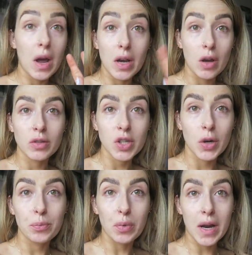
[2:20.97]
a
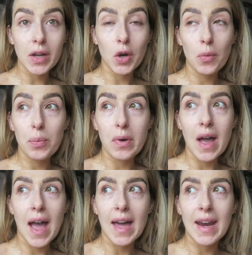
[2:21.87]
long-term breakup
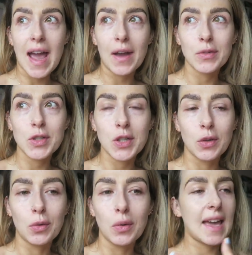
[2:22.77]
and how
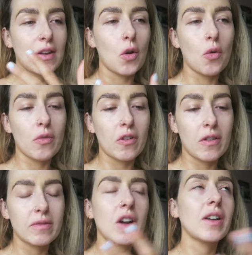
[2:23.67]
to get
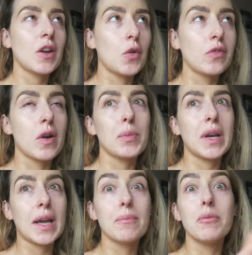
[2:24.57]
over, not get over it,
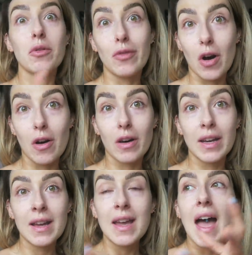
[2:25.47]
but like move
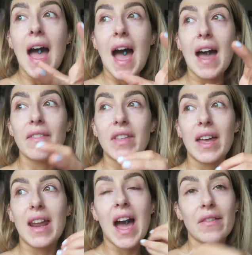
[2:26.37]
on and
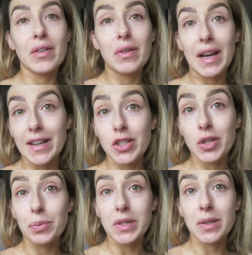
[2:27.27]
then have a
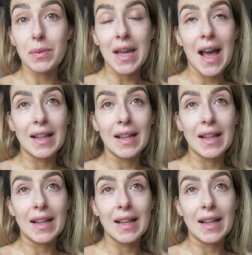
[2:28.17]
relationship with somebody